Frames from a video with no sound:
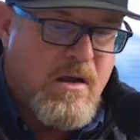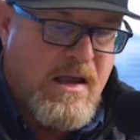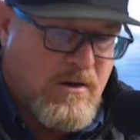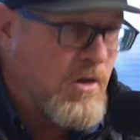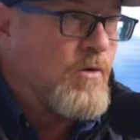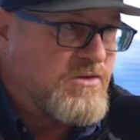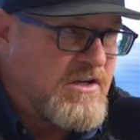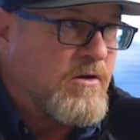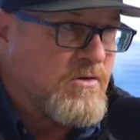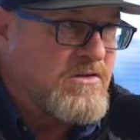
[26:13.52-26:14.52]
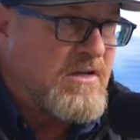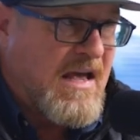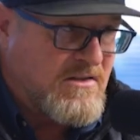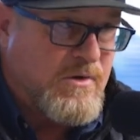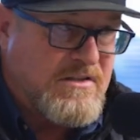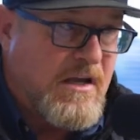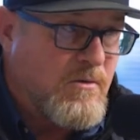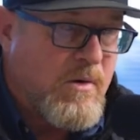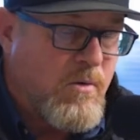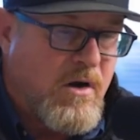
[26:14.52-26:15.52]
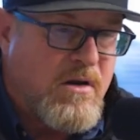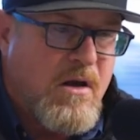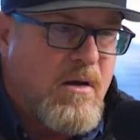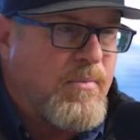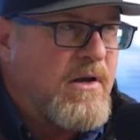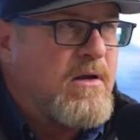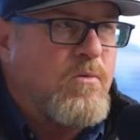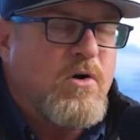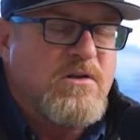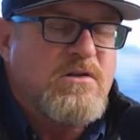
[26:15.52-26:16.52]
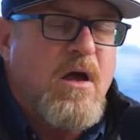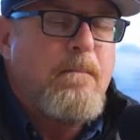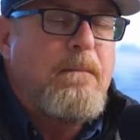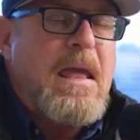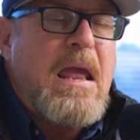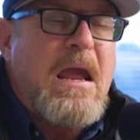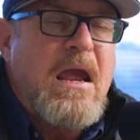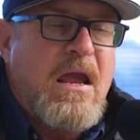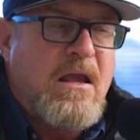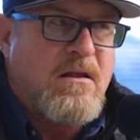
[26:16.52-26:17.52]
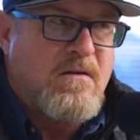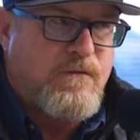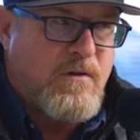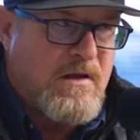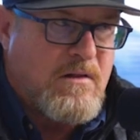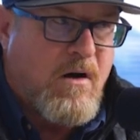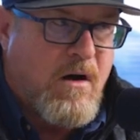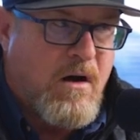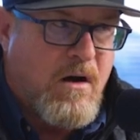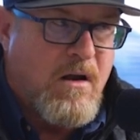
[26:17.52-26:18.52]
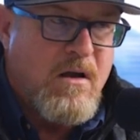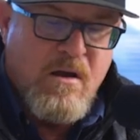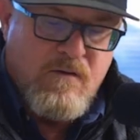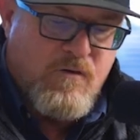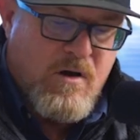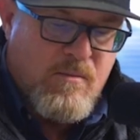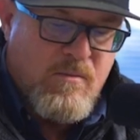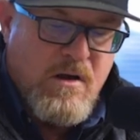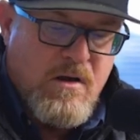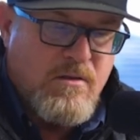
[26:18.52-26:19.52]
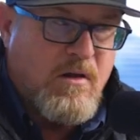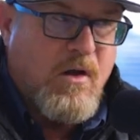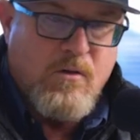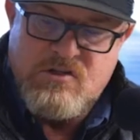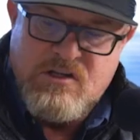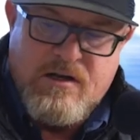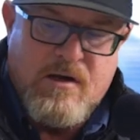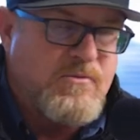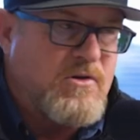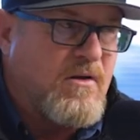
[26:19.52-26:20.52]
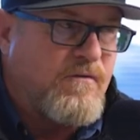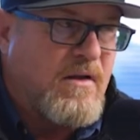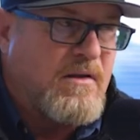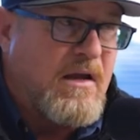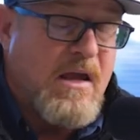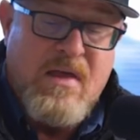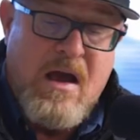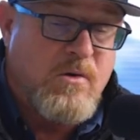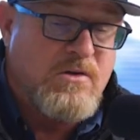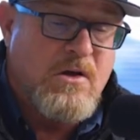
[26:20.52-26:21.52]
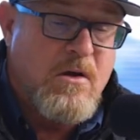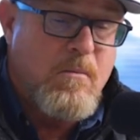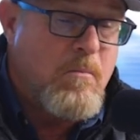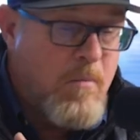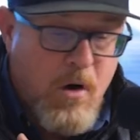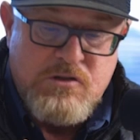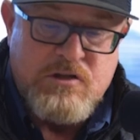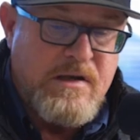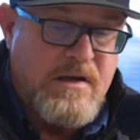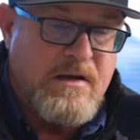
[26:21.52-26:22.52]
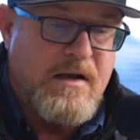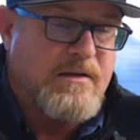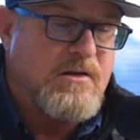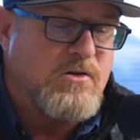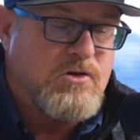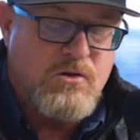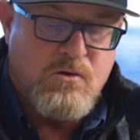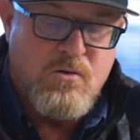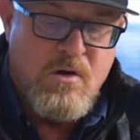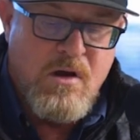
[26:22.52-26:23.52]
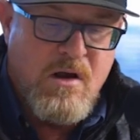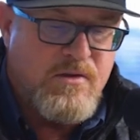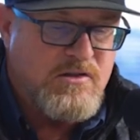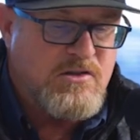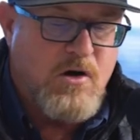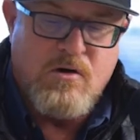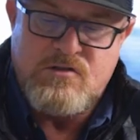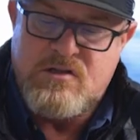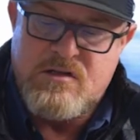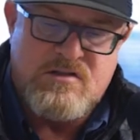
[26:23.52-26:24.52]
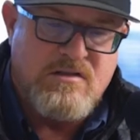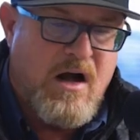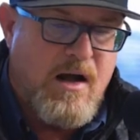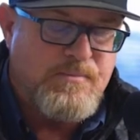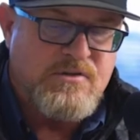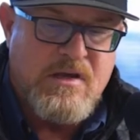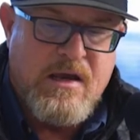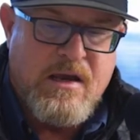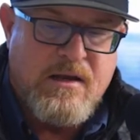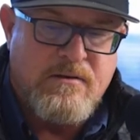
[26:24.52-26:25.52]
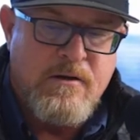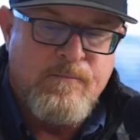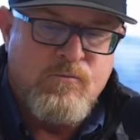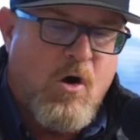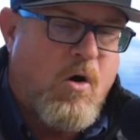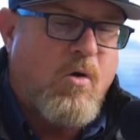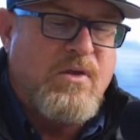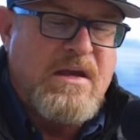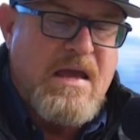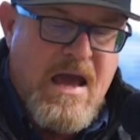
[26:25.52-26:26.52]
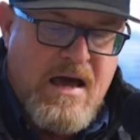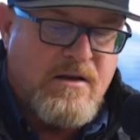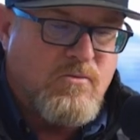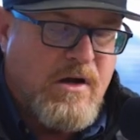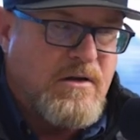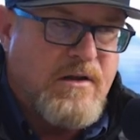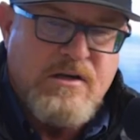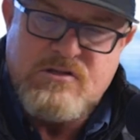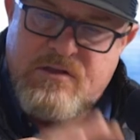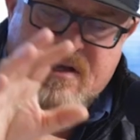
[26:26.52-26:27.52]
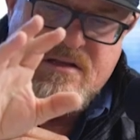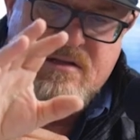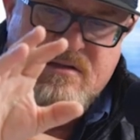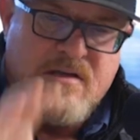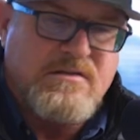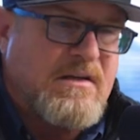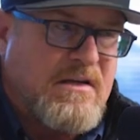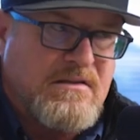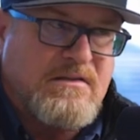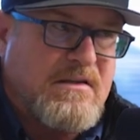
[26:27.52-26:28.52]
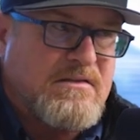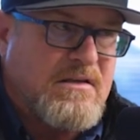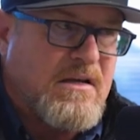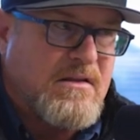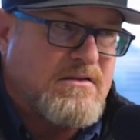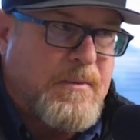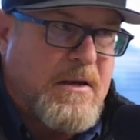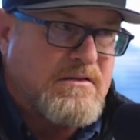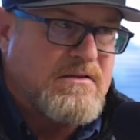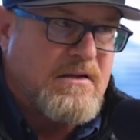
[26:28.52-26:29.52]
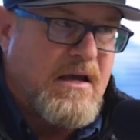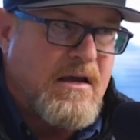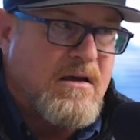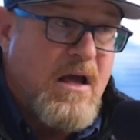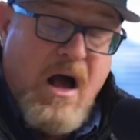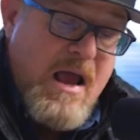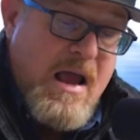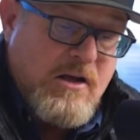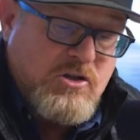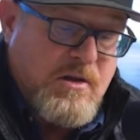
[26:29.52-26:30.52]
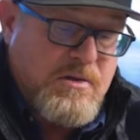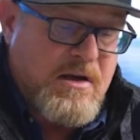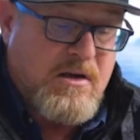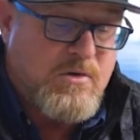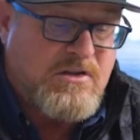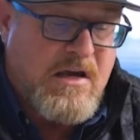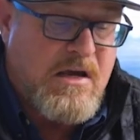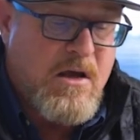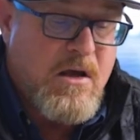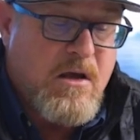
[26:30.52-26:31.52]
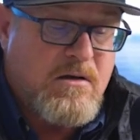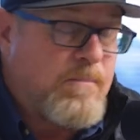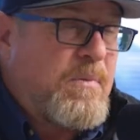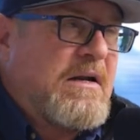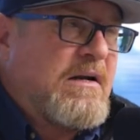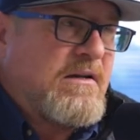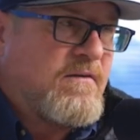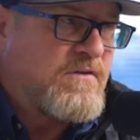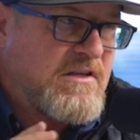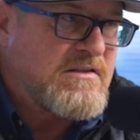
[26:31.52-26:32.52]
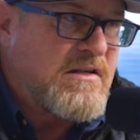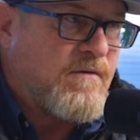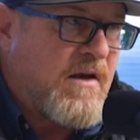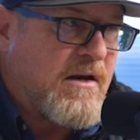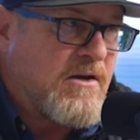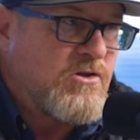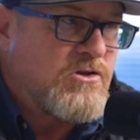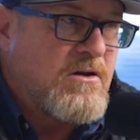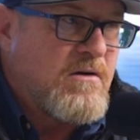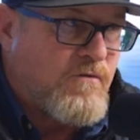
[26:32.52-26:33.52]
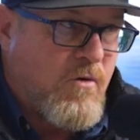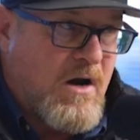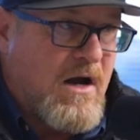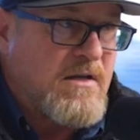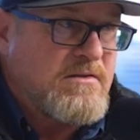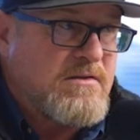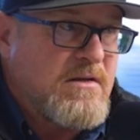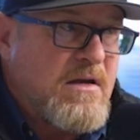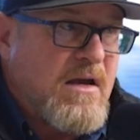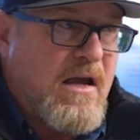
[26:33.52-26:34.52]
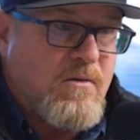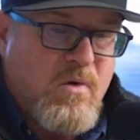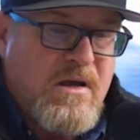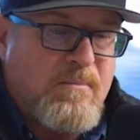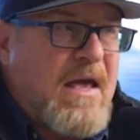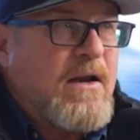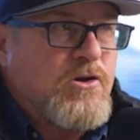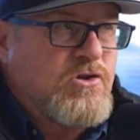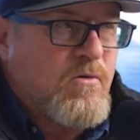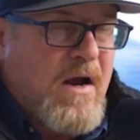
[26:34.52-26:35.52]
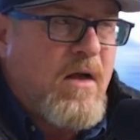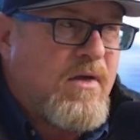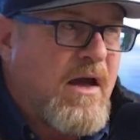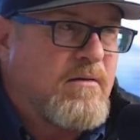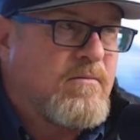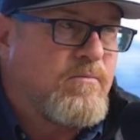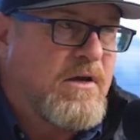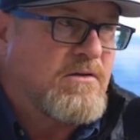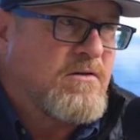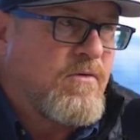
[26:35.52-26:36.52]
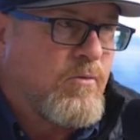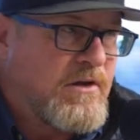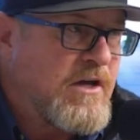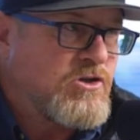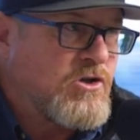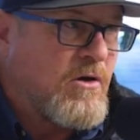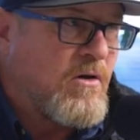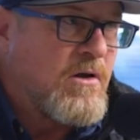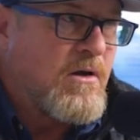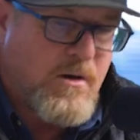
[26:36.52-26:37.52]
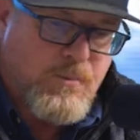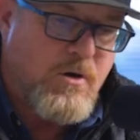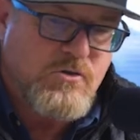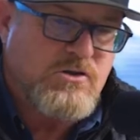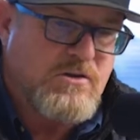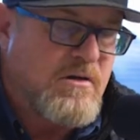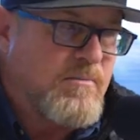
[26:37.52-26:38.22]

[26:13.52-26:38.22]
and closed deals as we said we would. But it was painfully long from the loan setup to the funding. And that was mostly connected to the starts and stops and all the added regulation that doesn't exist in the space today. I actually think it was a competitive disadvantage for us, and we managed around that because of the relational approach to the